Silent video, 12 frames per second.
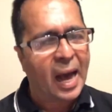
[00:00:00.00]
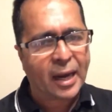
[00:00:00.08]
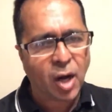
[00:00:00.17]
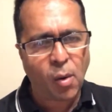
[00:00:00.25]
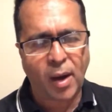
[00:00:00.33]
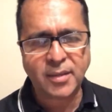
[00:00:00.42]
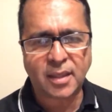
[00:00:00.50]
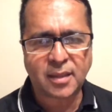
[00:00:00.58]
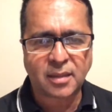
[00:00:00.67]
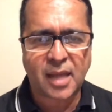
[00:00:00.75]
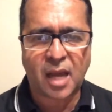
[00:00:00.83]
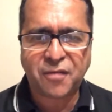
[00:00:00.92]
I don't want it
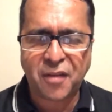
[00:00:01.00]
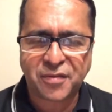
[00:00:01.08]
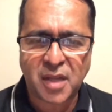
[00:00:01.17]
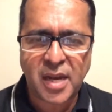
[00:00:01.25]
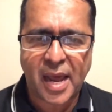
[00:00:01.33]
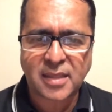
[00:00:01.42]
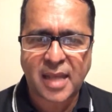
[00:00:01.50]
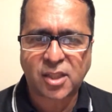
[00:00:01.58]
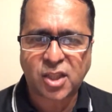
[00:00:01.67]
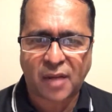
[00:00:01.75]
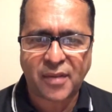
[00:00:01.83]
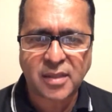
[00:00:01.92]
to take 15 years
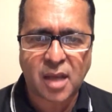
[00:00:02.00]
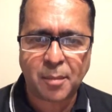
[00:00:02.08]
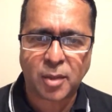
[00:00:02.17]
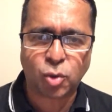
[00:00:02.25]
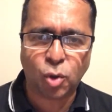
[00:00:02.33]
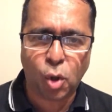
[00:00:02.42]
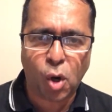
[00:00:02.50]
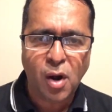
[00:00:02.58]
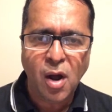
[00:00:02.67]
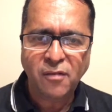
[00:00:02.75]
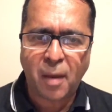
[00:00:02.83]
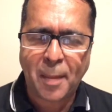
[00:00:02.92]
like Chavez and
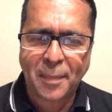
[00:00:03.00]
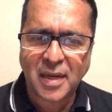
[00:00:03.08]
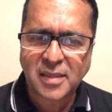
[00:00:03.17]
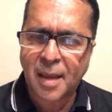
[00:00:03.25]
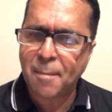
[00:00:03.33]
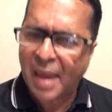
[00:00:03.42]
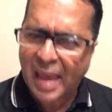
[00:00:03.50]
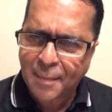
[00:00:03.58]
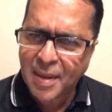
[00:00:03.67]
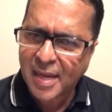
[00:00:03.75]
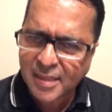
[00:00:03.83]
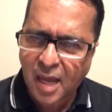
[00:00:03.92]
Maduro for people to say
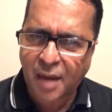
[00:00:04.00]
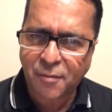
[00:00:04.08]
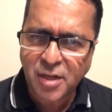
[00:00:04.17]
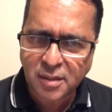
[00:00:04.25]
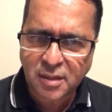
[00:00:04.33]
maybe it's a